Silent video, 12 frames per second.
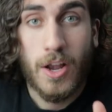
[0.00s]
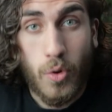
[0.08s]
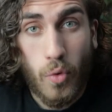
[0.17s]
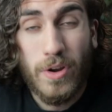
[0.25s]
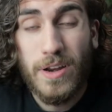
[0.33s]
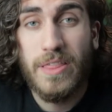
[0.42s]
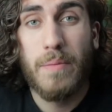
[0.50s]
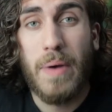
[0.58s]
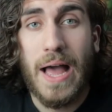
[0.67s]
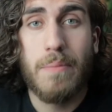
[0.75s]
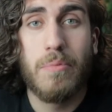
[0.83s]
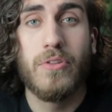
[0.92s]
According to the
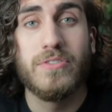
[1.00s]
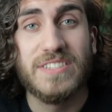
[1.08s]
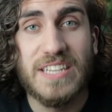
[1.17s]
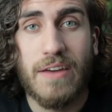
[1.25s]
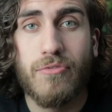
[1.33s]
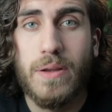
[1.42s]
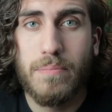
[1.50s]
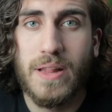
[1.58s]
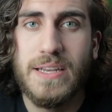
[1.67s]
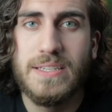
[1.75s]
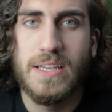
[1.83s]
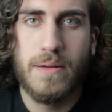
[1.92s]
Bible, suffering
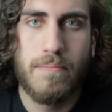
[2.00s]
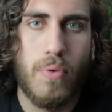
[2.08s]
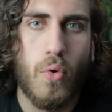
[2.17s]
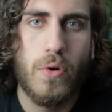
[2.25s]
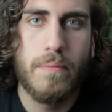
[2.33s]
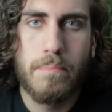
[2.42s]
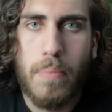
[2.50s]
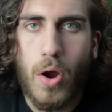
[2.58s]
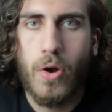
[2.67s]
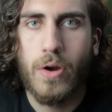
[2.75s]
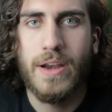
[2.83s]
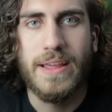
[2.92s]
plays an important
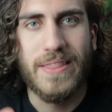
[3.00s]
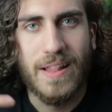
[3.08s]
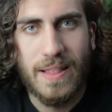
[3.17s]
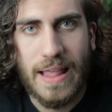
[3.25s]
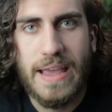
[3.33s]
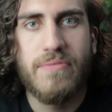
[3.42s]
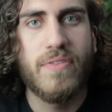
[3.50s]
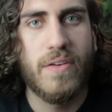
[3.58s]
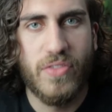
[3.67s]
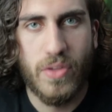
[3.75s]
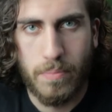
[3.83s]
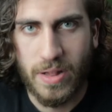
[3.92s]
part in the life
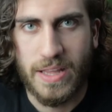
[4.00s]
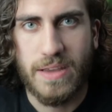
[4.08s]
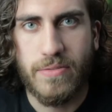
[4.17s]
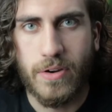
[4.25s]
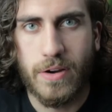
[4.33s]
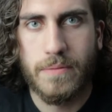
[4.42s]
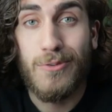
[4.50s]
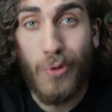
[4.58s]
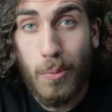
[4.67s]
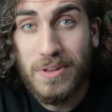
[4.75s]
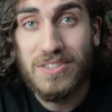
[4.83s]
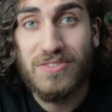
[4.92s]
of the believer. In
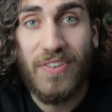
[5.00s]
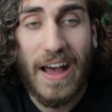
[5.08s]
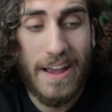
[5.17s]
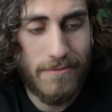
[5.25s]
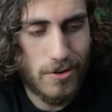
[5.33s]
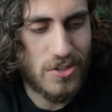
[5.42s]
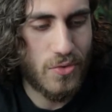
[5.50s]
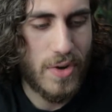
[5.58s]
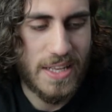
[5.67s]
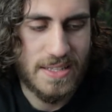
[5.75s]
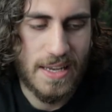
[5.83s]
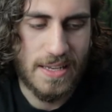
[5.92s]
Romans 5 verse
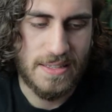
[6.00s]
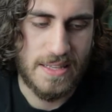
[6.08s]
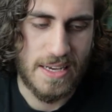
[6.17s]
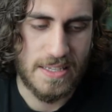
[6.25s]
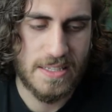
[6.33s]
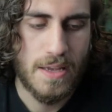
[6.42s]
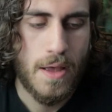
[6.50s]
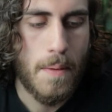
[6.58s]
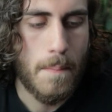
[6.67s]
3 it says this,